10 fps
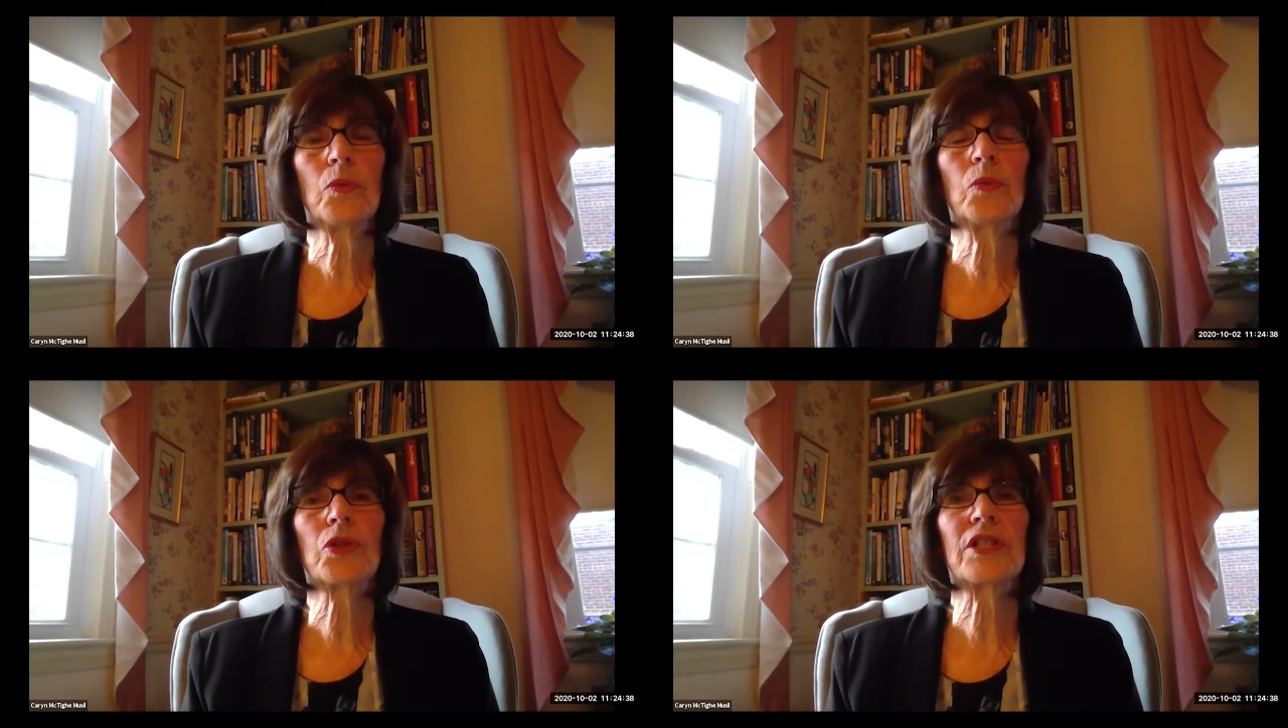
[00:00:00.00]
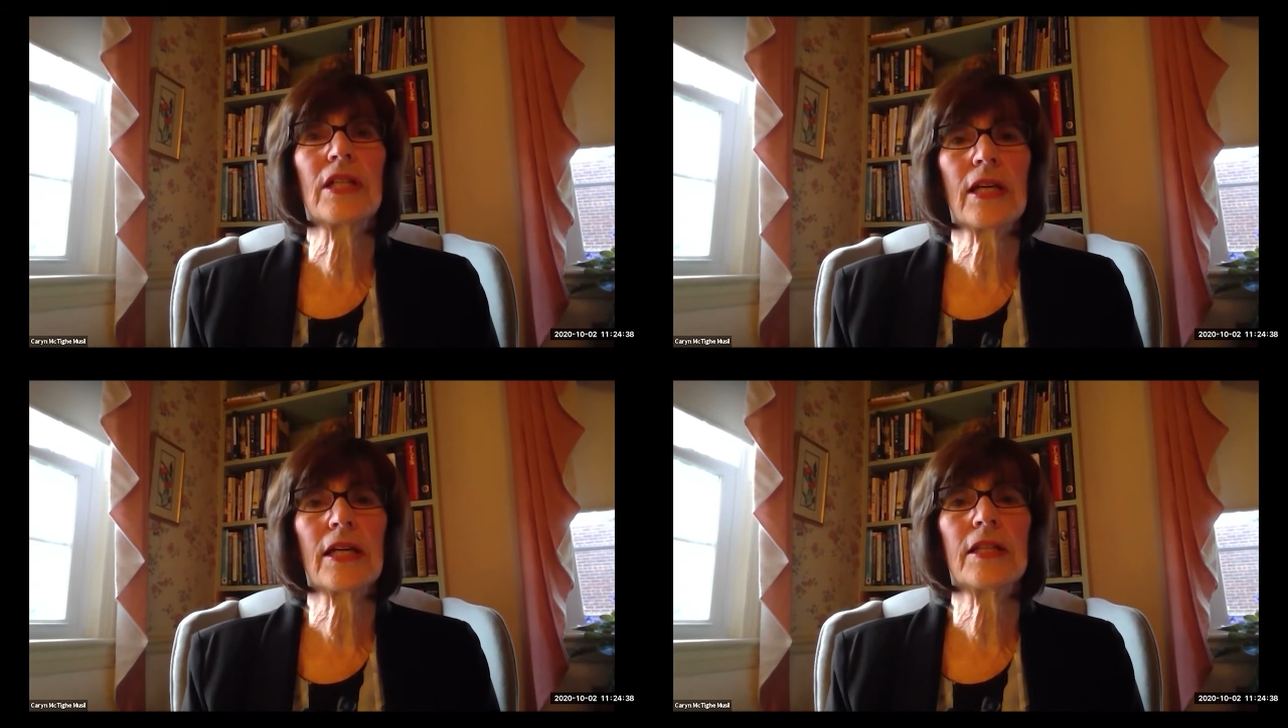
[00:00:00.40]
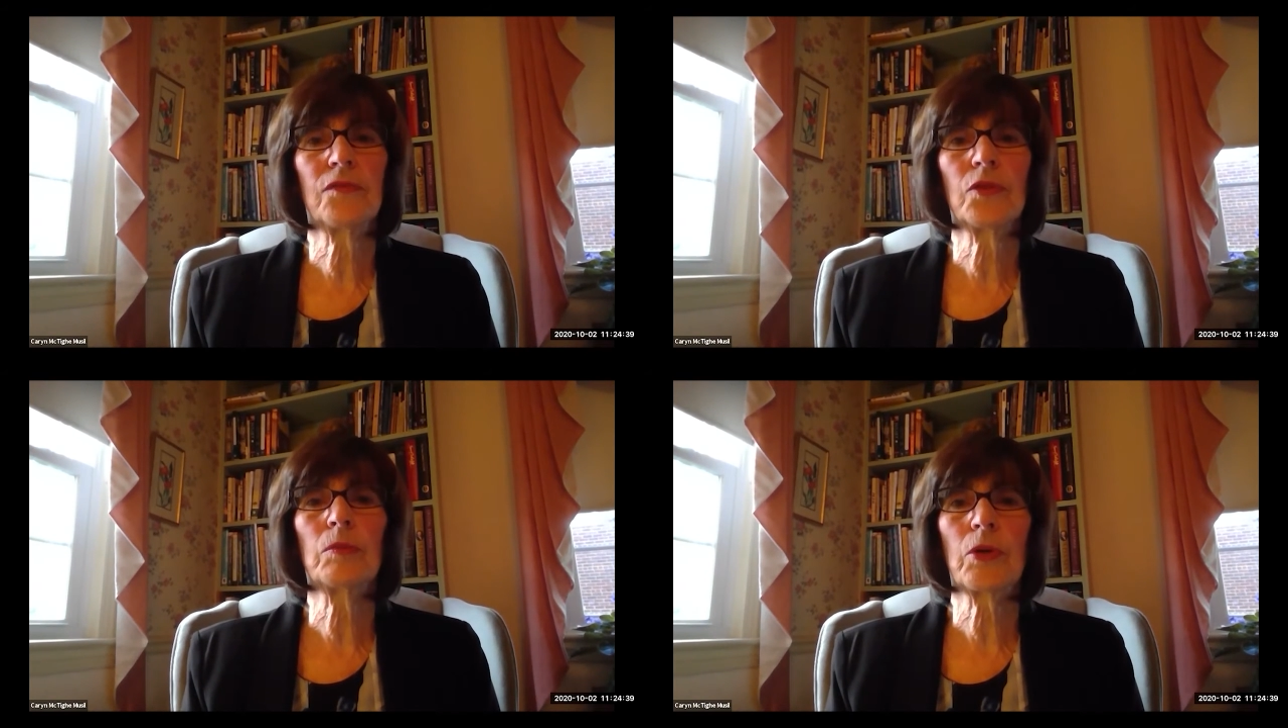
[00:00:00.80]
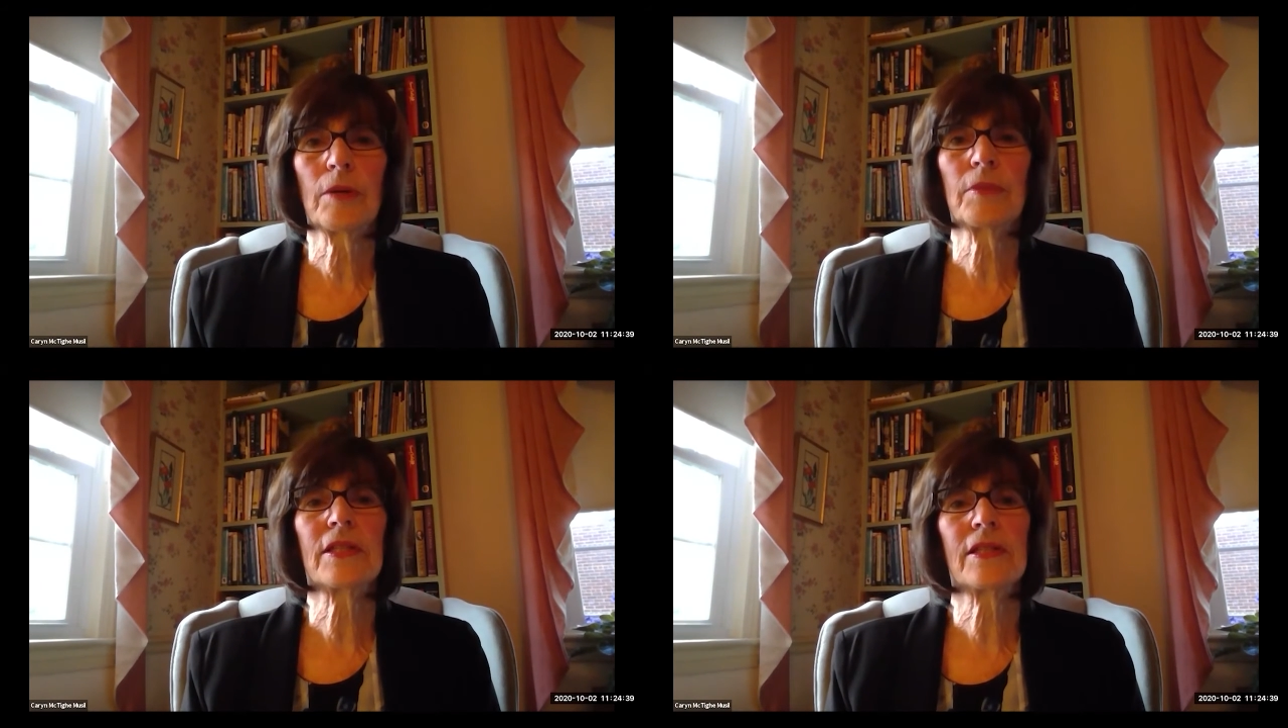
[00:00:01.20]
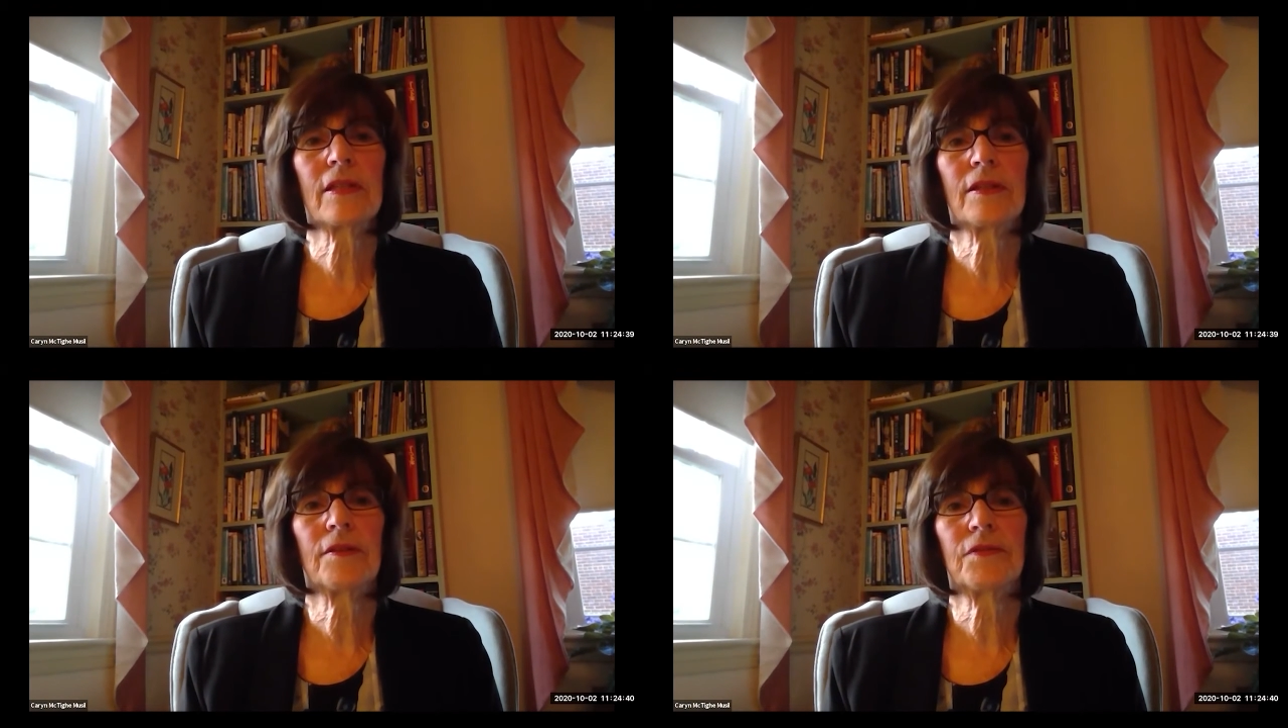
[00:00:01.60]
were denied the full promise
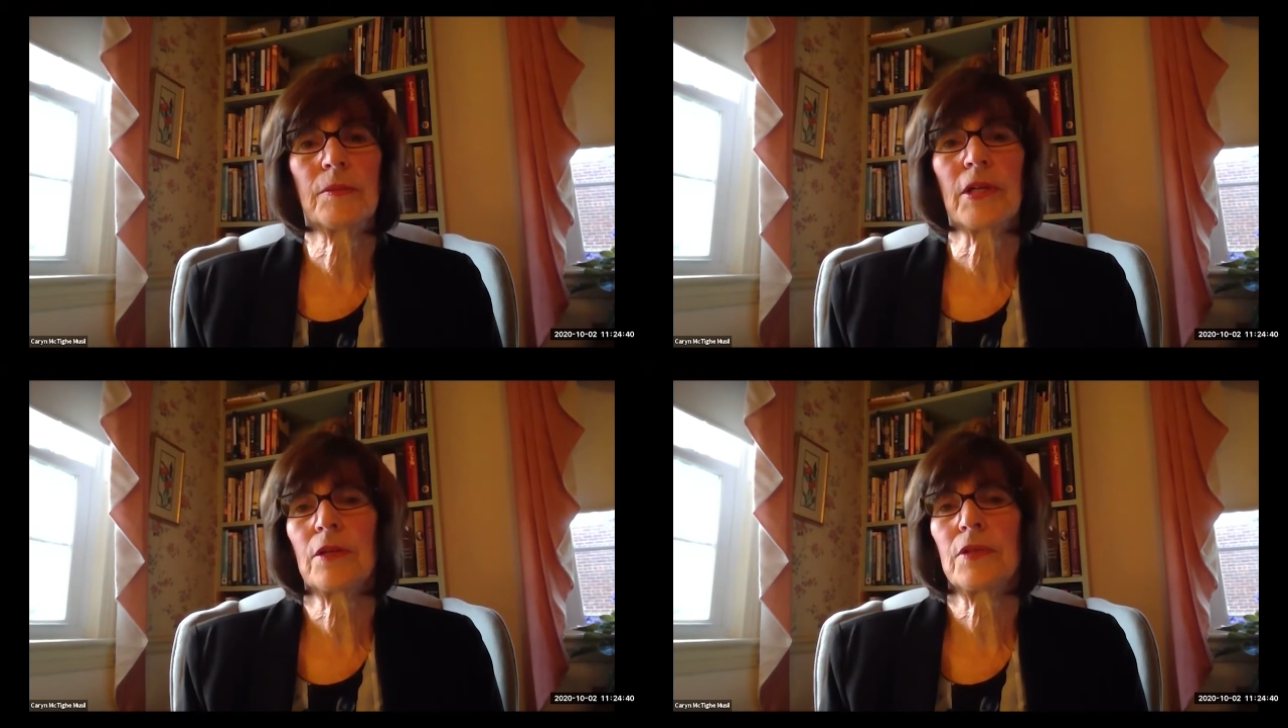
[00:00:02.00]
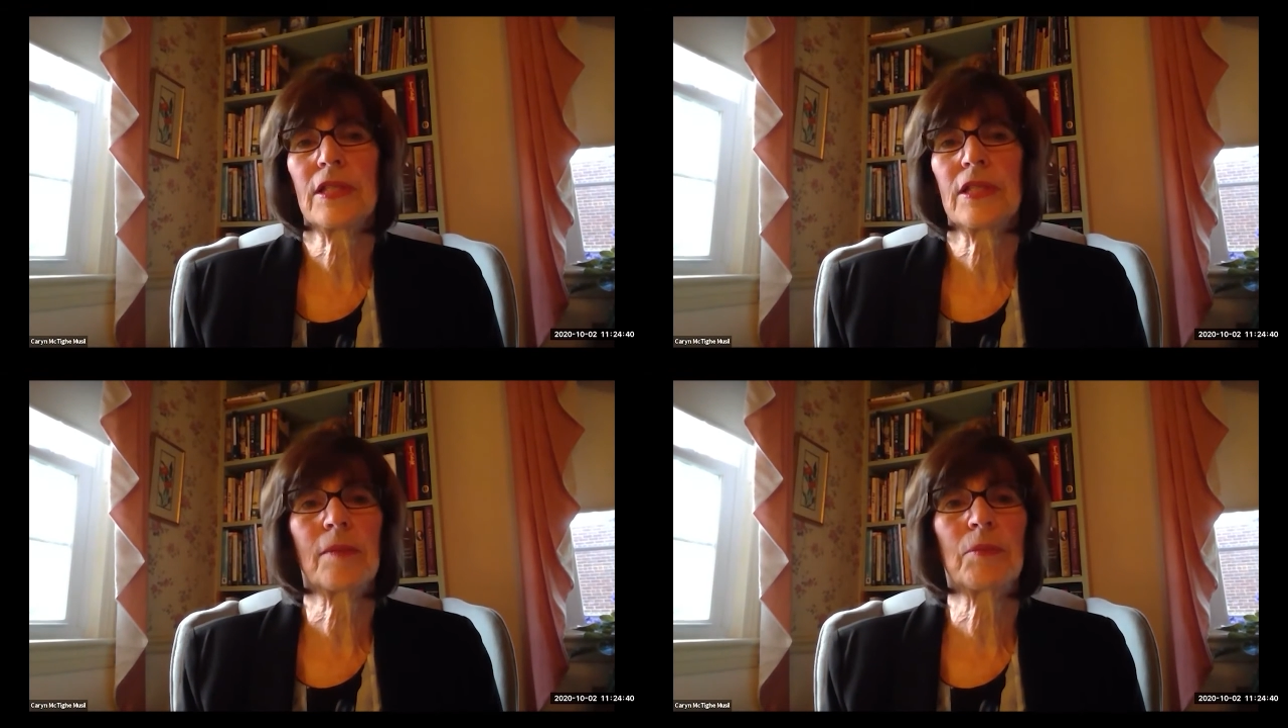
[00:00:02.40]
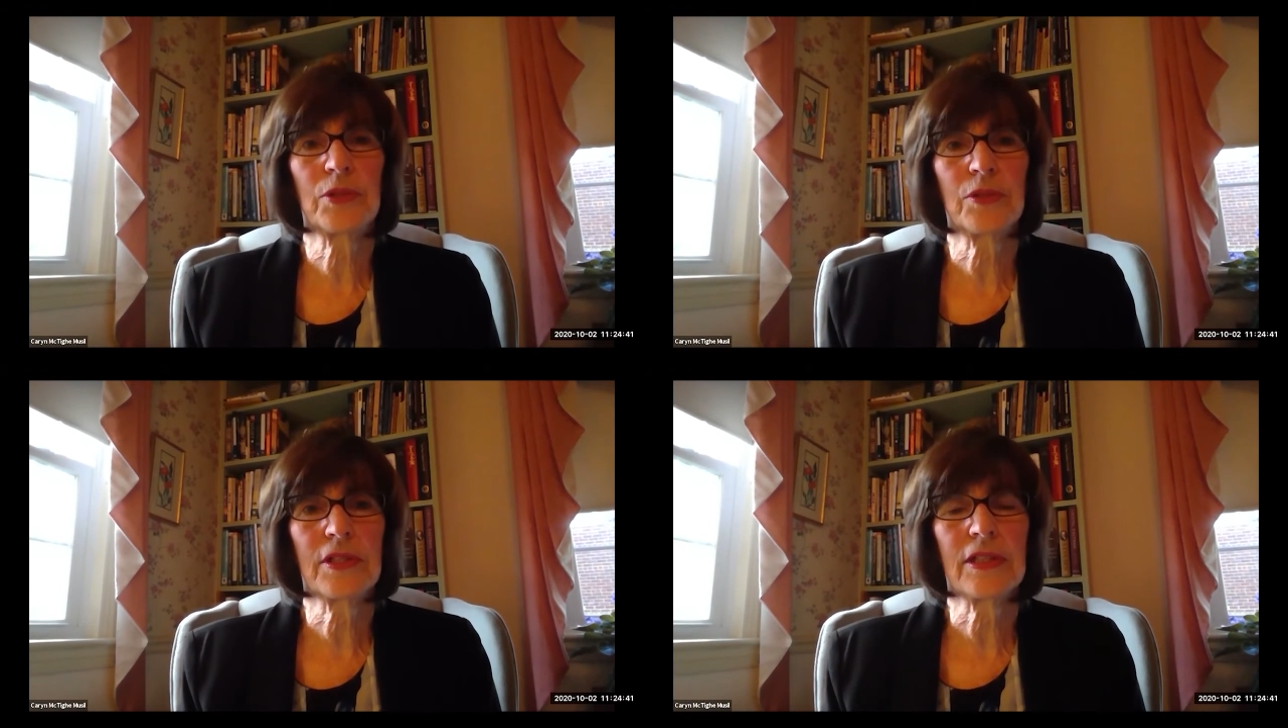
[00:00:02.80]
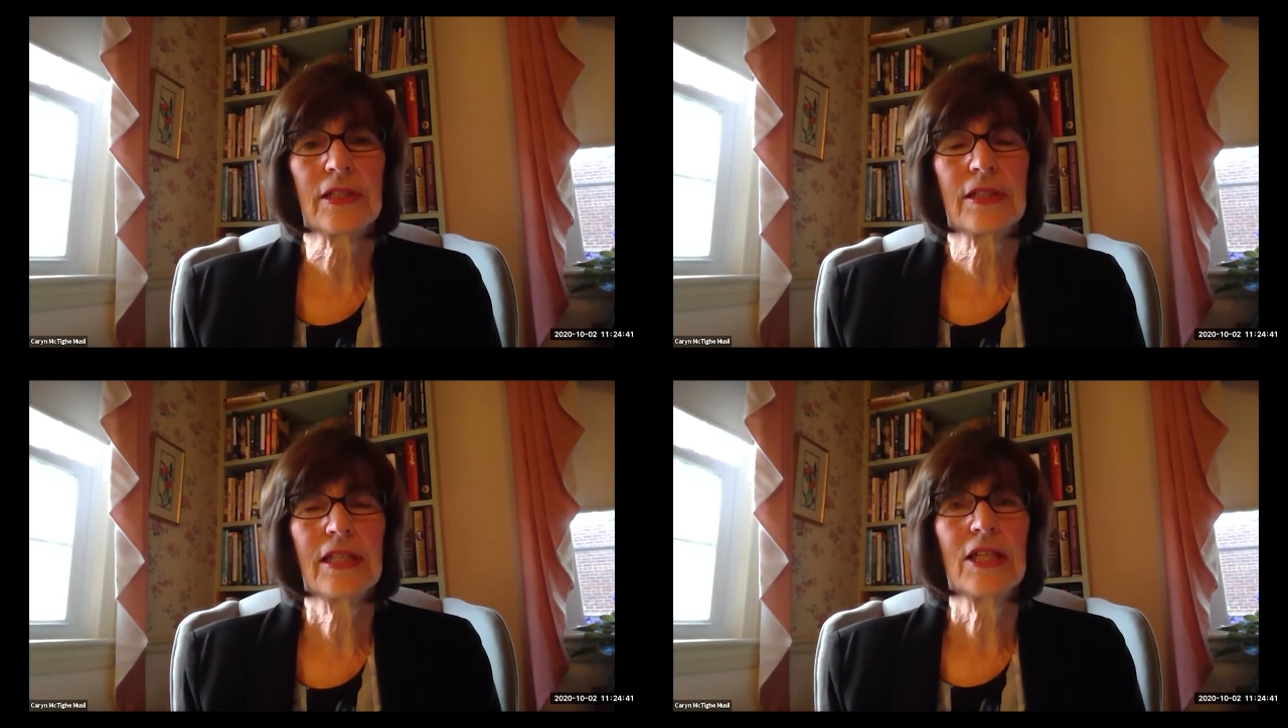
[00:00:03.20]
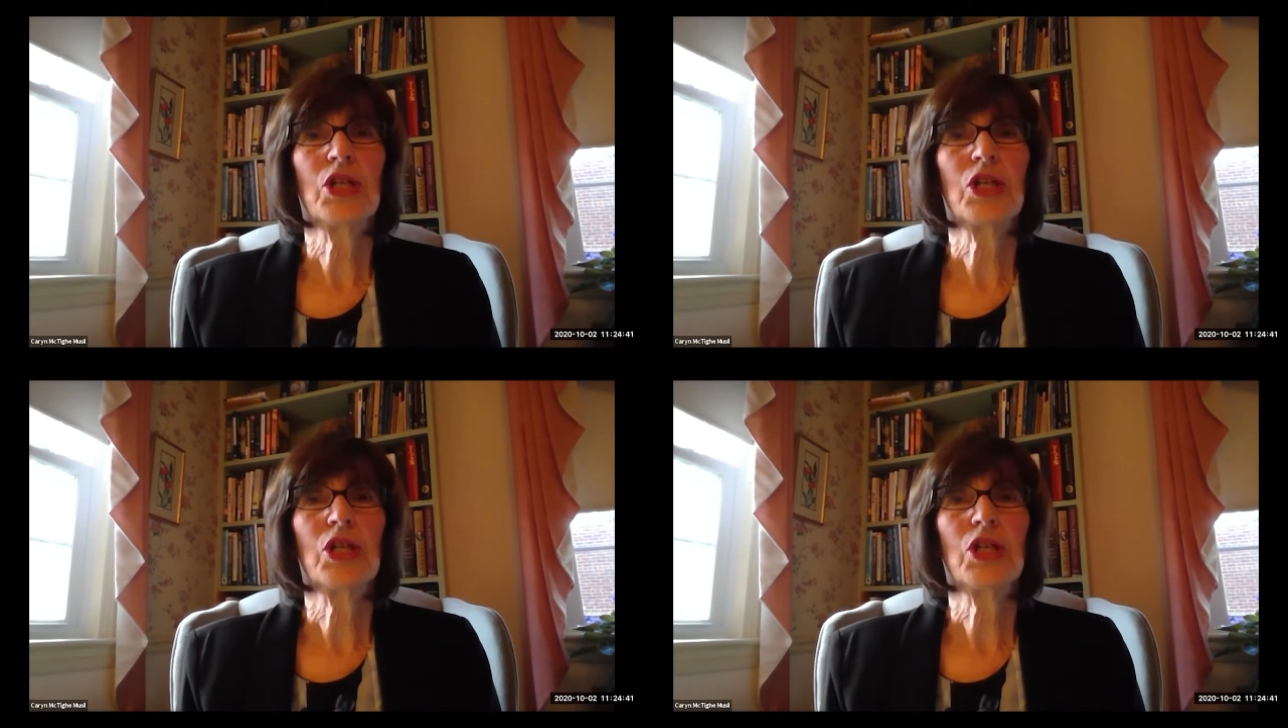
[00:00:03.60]
of democracy's opportunities.